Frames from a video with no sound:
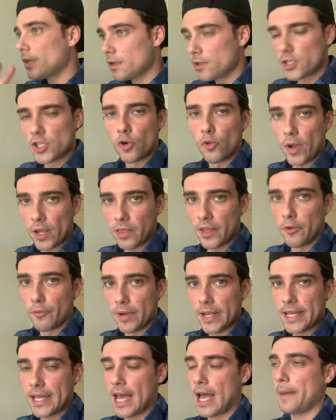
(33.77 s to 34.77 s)
To quickly
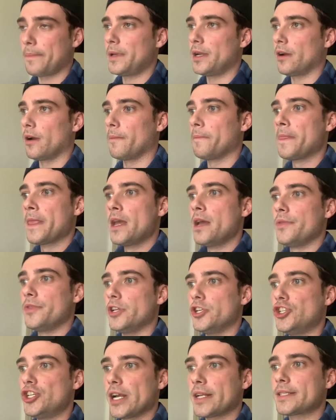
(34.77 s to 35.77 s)
recap here, the
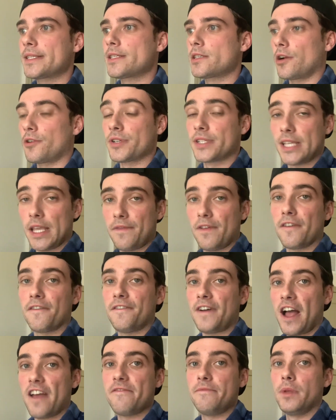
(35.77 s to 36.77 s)
Jets are saving
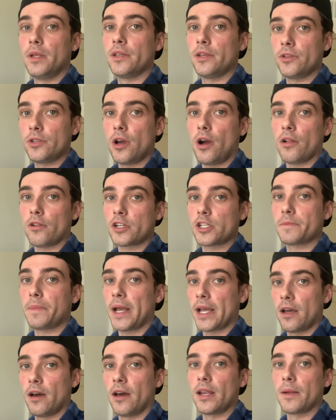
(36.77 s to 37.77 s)
$5 million by
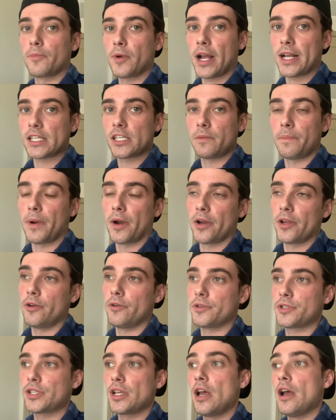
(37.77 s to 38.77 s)
cutting Braxton
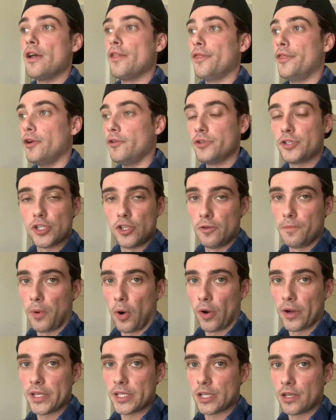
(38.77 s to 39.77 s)
Berrios. Those two
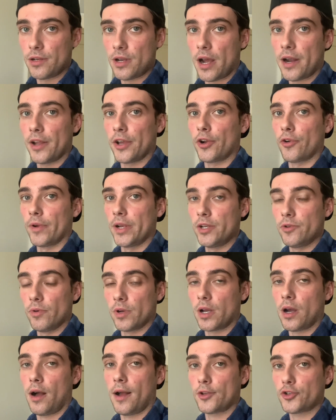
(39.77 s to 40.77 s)
parties could not agree to a
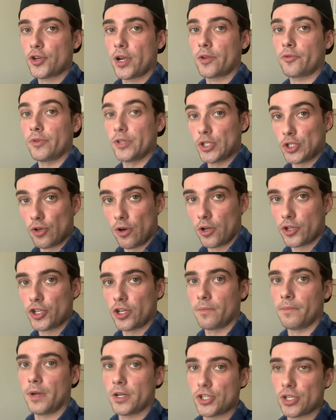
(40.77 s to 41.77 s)
contract
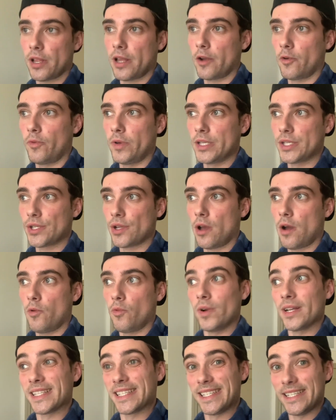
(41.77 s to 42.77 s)
restructure, much like we saw
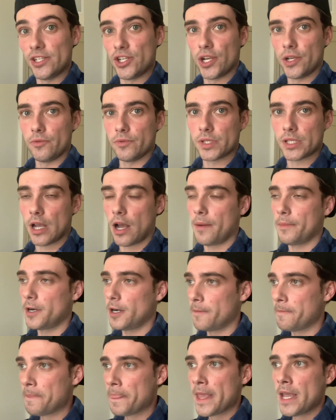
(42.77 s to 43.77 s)
with CJ
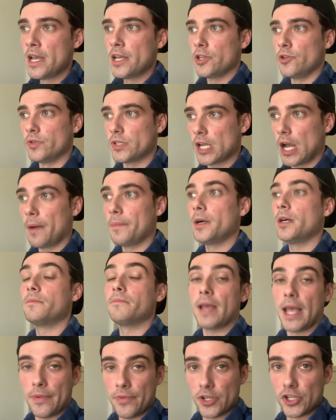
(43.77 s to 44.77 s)
Uzama. Uzama
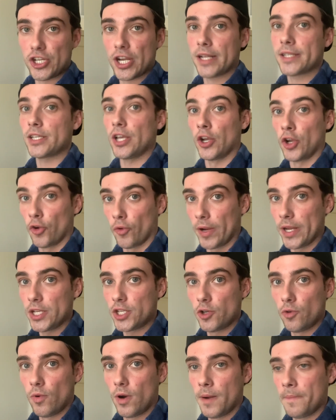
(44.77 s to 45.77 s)
and the Jets agreed
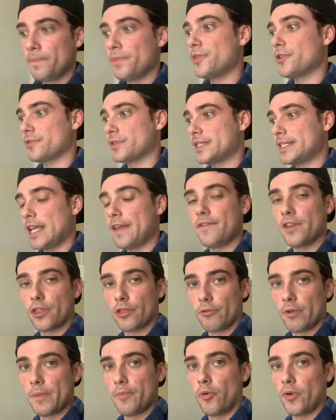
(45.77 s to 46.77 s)
to him. They're saving
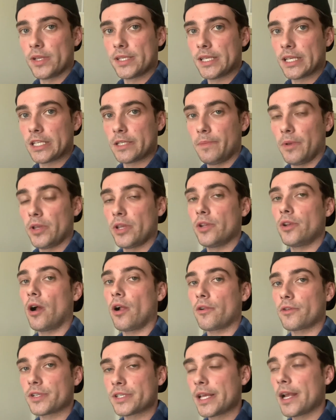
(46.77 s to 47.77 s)
$3.6 million
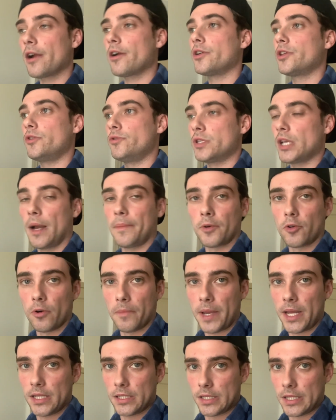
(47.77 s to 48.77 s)
there. Uzama
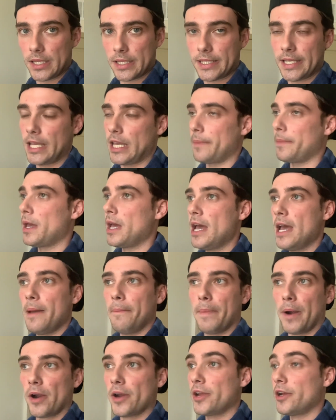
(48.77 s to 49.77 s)
remains on the team.
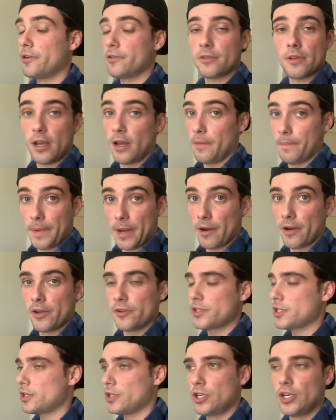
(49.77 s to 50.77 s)

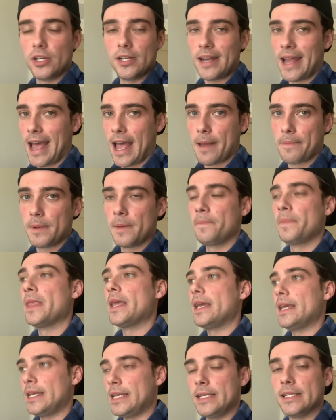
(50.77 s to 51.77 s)
Berrios couldn't happen.
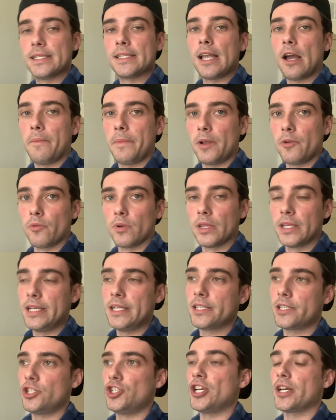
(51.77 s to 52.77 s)
He's now being
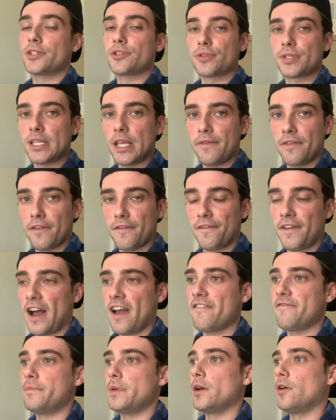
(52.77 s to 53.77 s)
released. Jets are saving
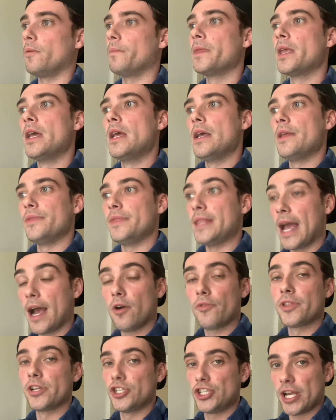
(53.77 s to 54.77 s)
$5 million. Now
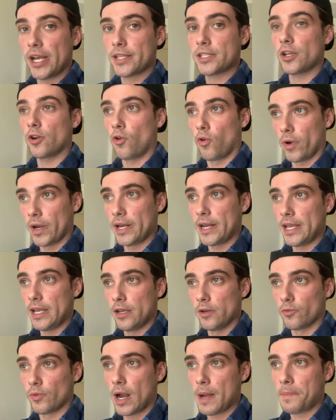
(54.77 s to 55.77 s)
the Jets, according to
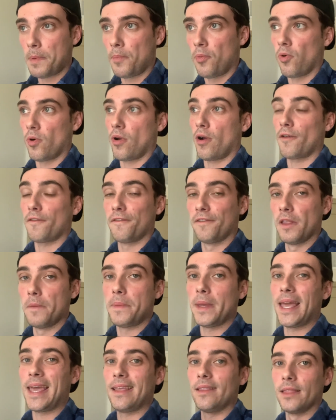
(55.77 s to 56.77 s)
Ian Rapoport, are
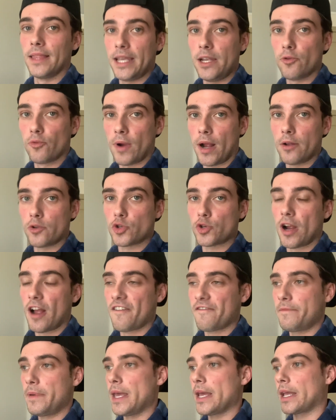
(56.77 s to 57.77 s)
flipping a late-round
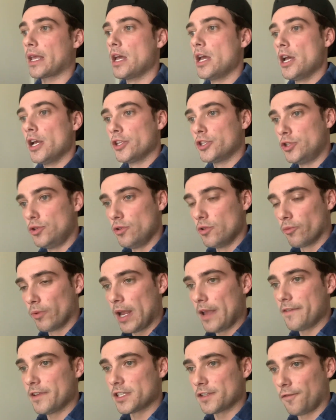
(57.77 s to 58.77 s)
draft pick to the
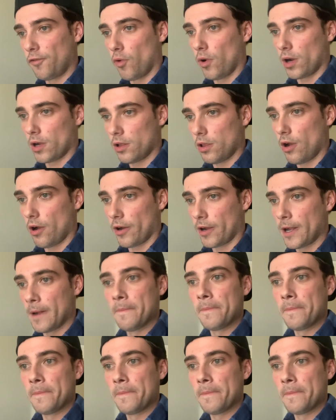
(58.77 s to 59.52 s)
Ravens for CLark.